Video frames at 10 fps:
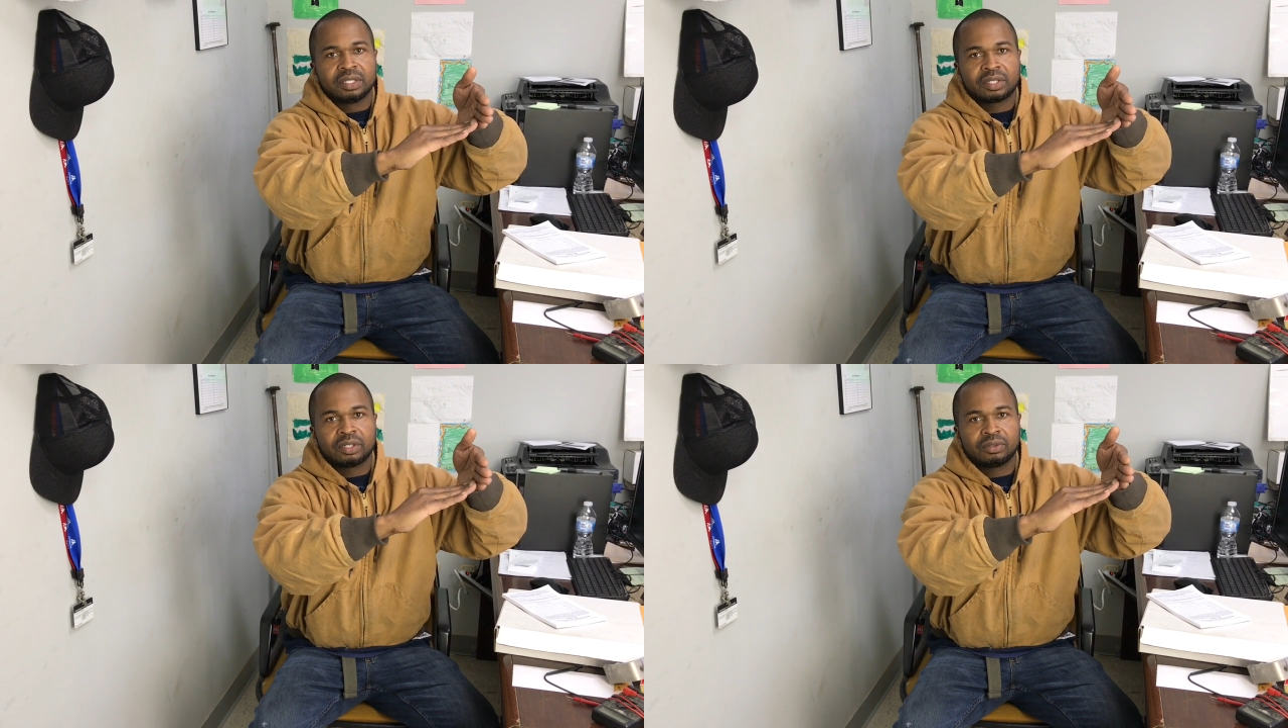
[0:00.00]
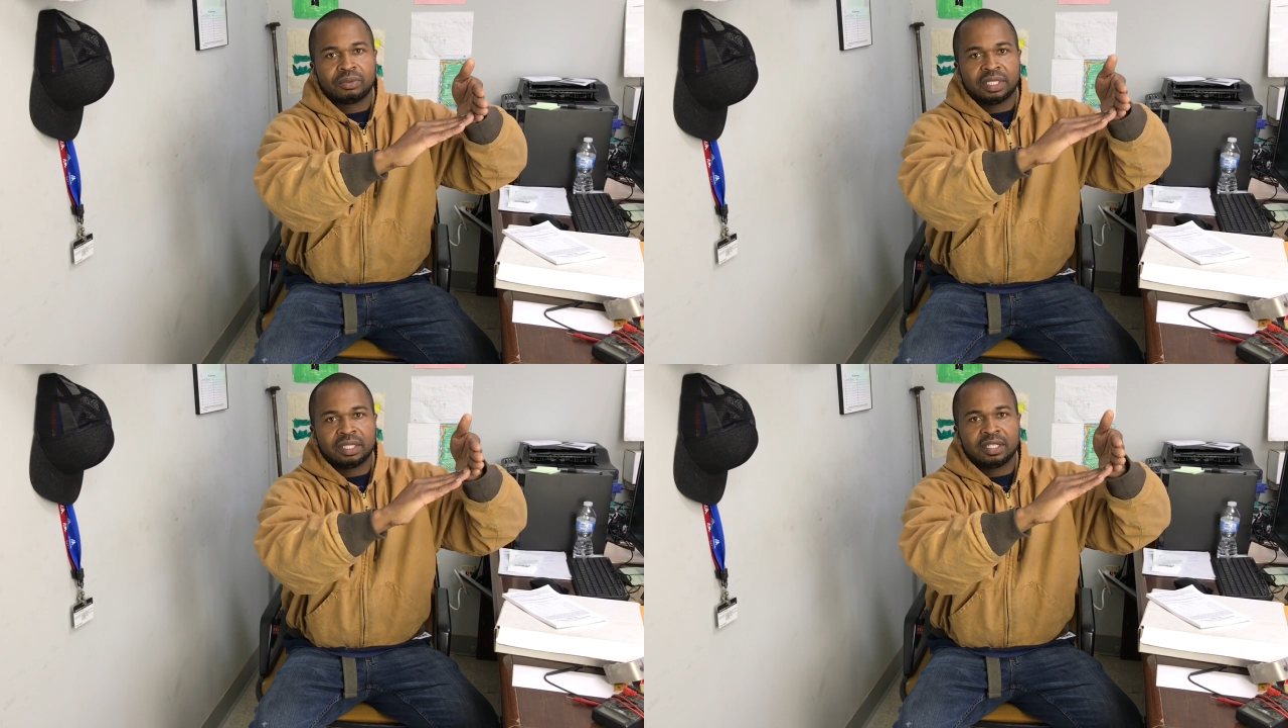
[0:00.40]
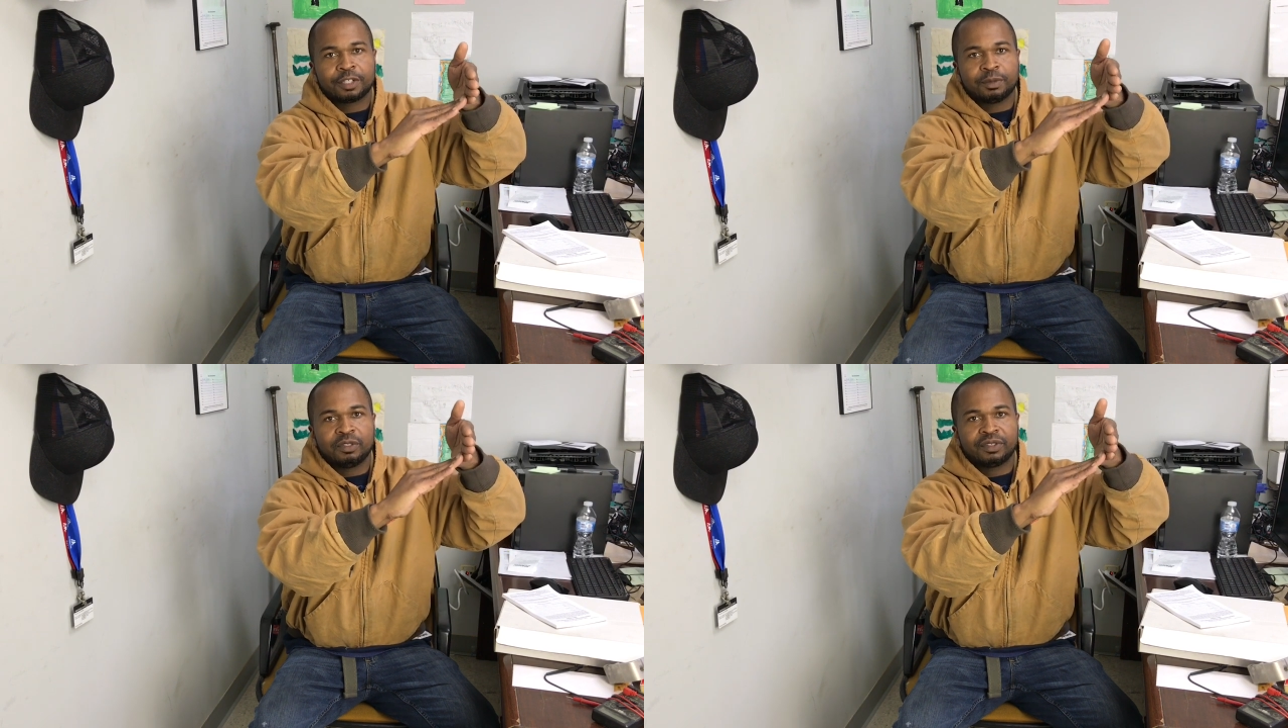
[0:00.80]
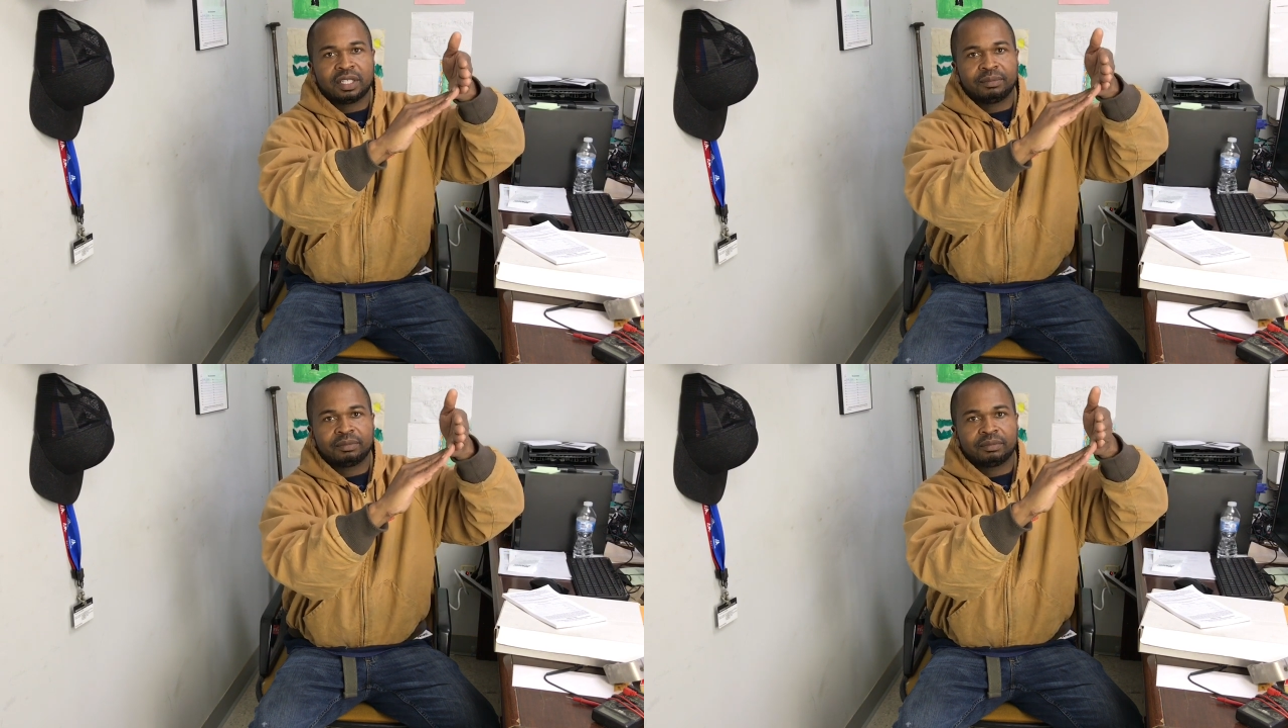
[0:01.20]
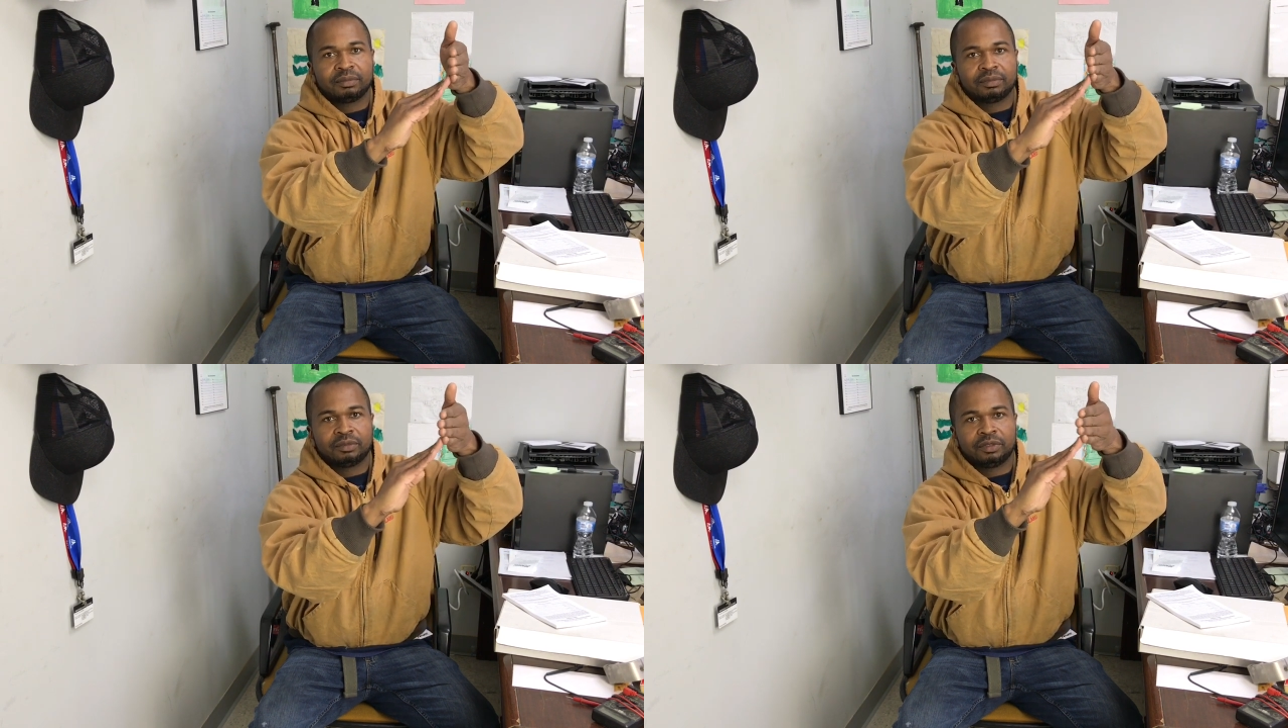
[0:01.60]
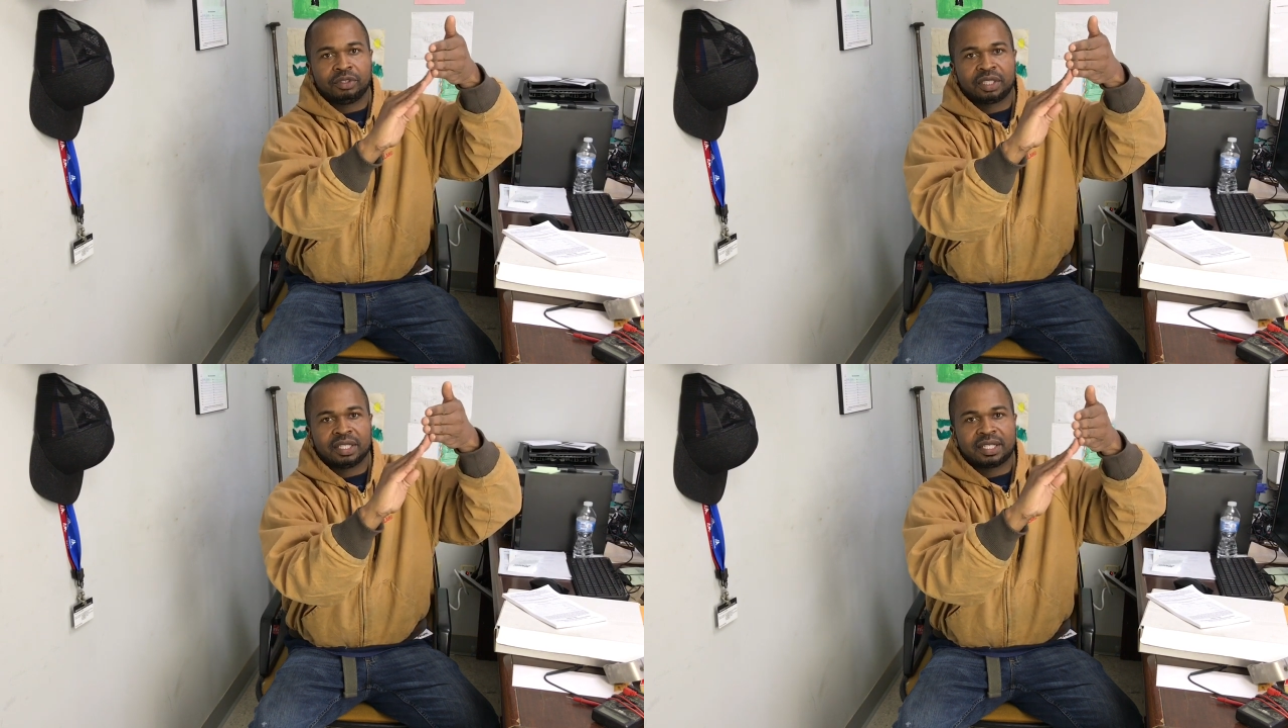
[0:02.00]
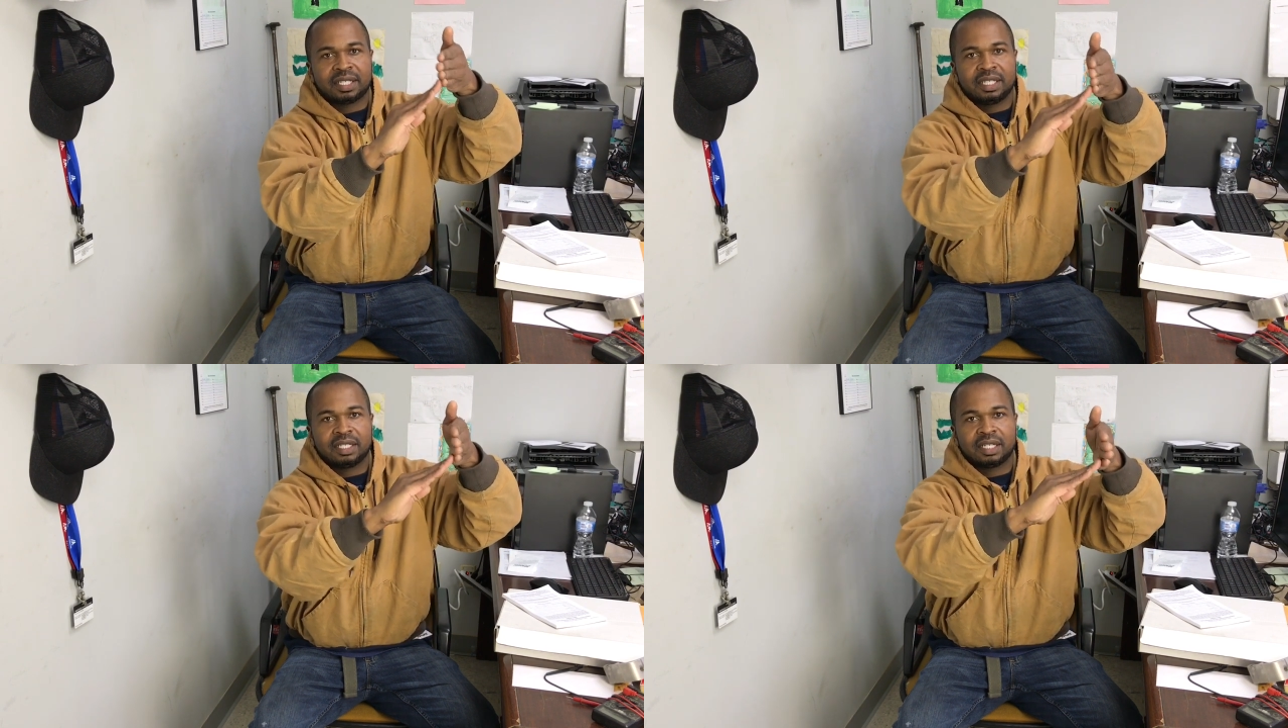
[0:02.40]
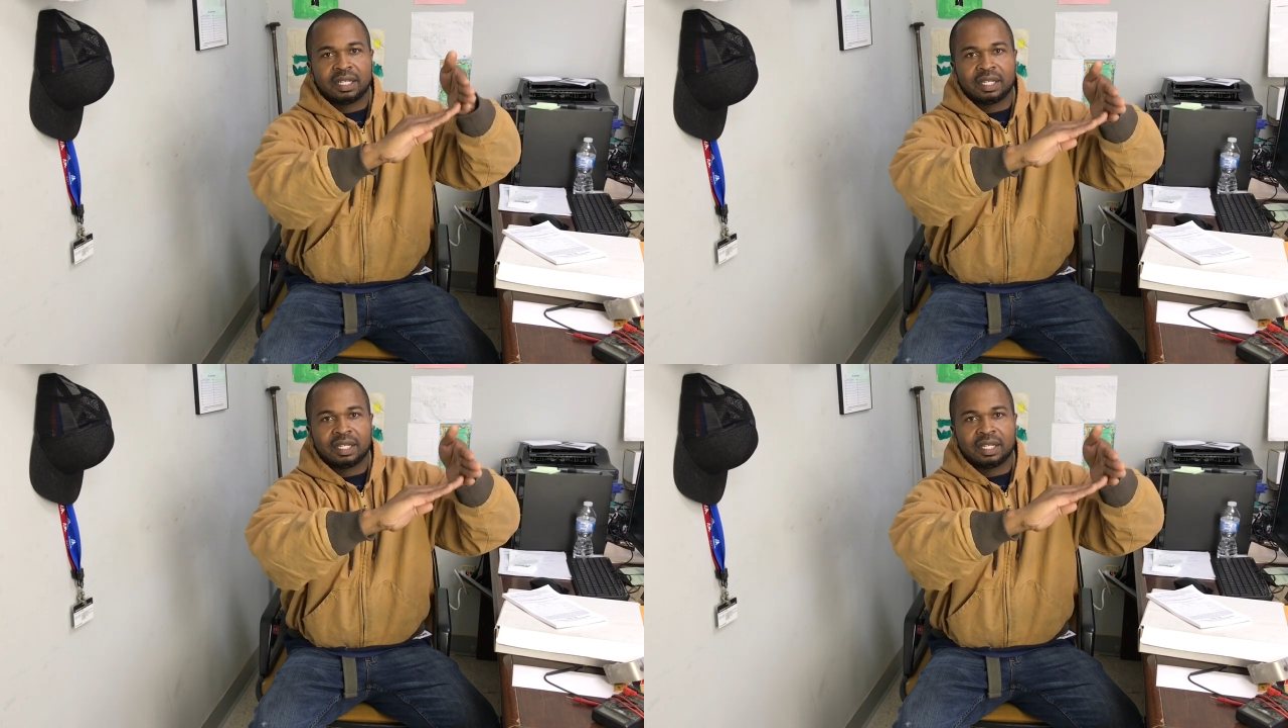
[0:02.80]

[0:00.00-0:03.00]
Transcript: So when it does move up, you can see